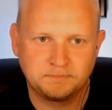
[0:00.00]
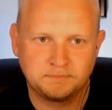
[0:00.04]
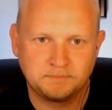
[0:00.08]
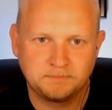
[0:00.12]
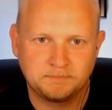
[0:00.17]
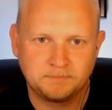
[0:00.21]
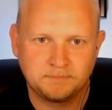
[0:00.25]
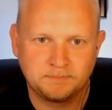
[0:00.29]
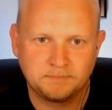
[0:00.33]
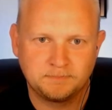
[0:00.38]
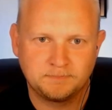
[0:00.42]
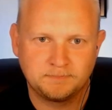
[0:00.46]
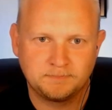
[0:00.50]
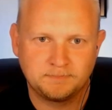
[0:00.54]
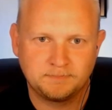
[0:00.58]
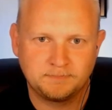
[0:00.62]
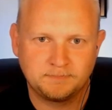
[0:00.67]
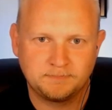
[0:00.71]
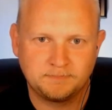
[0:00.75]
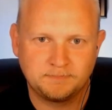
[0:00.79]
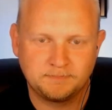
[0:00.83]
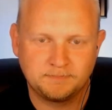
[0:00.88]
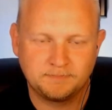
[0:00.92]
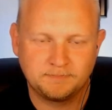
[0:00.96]

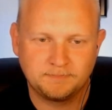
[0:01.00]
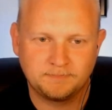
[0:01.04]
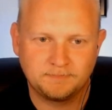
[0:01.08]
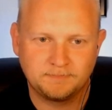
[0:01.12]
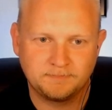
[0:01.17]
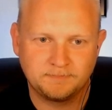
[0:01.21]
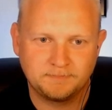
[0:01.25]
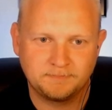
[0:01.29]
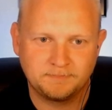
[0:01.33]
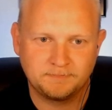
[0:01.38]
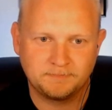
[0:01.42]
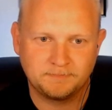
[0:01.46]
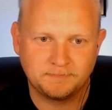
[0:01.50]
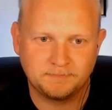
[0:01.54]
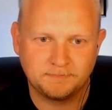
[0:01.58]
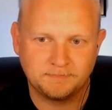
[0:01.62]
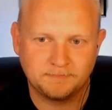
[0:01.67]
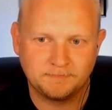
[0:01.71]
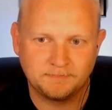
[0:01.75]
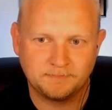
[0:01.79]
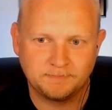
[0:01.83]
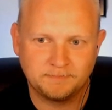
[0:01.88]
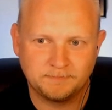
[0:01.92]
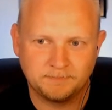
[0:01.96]

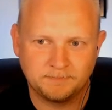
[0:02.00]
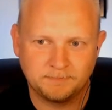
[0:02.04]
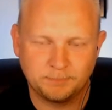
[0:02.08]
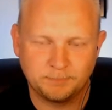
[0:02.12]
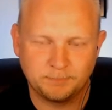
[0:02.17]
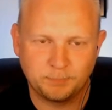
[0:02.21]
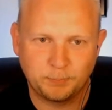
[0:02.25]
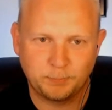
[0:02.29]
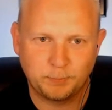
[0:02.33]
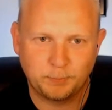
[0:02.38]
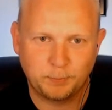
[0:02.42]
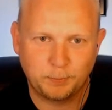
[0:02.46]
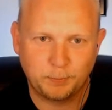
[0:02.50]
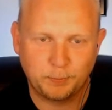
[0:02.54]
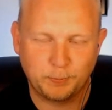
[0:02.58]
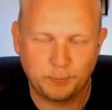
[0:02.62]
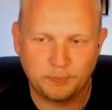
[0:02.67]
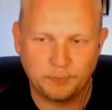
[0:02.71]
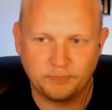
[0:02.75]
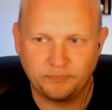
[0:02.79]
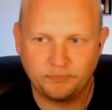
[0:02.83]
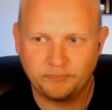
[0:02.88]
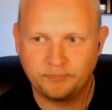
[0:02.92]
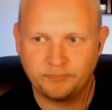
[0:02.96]

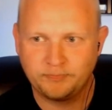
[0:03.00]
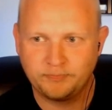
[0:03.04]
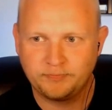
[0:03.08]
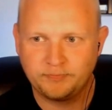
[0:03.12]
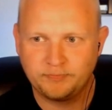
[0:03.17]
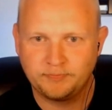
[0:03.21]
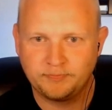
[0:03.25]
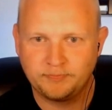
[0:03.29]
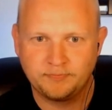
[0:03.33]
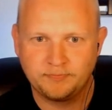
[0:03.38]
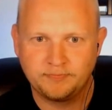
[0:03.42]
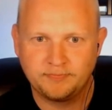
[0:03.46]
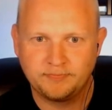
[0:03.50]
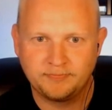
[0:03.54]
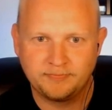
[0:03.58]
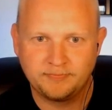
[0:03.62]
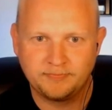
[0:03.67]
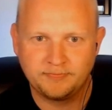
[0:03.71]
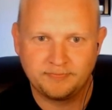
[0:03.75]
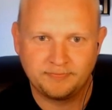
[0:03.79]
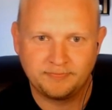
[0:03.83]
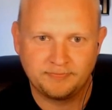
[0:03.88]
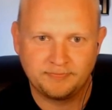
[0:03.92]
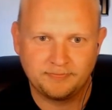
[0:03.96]

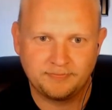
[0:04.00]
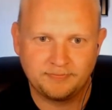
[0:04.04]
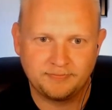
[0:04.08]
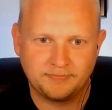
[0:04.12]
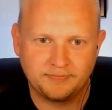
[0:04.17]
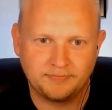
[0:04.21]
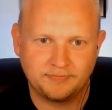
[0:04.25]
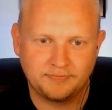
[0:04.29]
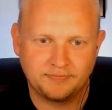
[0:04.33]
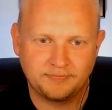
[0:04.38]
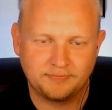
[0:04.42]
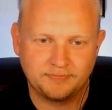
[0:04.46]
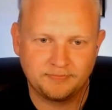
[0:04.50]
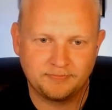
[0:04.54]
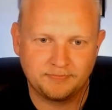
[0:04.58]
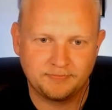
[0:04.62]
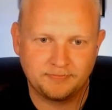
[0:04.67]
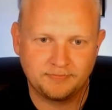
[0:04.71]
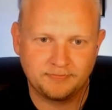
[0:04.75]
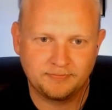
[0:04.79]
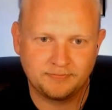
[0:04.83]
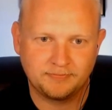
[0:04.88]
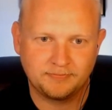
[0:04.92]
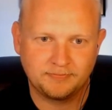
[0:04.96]

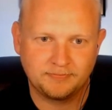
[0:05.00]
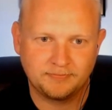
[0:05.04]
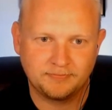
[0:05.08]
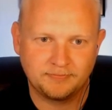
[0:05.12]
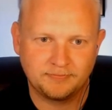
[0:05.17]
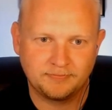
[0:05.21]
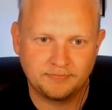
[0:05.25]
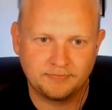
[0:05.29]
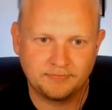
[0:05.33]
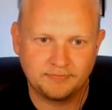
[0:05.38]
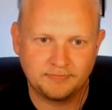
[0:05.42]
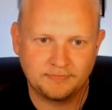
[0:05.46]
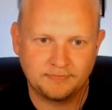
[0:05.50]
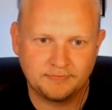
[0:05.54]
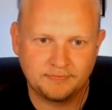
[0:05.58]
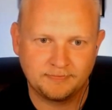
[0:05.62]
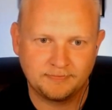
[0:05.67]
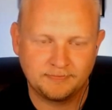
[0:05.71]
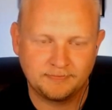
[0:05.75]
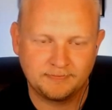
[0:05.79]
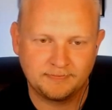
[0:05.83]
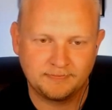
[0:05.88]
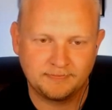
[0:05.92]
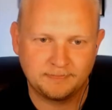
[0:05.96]

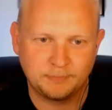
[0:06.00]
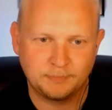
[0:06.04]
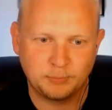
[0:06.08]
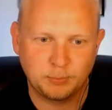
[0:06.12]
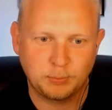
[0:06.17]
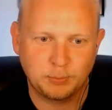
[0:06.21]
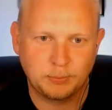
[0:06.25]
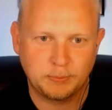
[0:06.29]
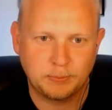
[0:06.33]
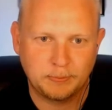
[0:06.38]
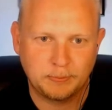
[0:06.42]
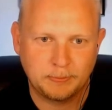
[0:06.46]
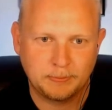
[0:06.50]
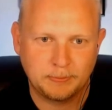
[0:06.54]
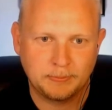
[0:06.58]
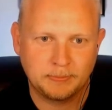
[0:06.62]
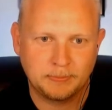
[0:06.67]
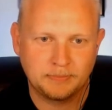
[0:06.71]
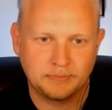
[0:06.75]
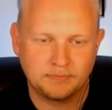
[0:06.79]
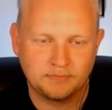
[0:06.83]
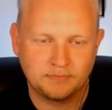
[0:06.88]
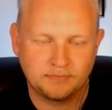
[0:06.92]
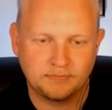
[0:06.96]

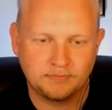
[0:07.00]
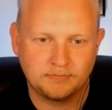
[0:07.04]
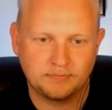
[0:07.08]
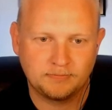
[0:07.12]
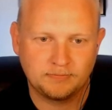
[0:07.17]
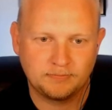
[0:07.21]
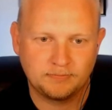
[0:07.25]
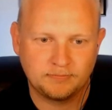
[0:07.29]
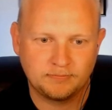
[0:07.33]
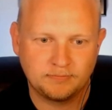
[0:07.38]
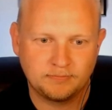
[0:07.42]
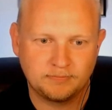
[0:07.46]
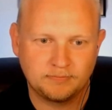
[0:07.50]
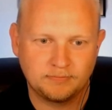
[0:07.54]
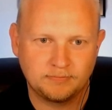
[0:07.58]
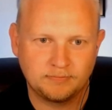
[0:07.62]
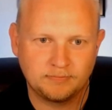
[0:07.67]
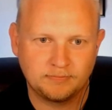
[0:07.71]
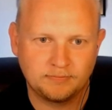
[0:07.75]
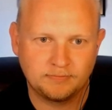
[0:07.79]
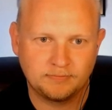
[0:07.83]
The person shown says nothing.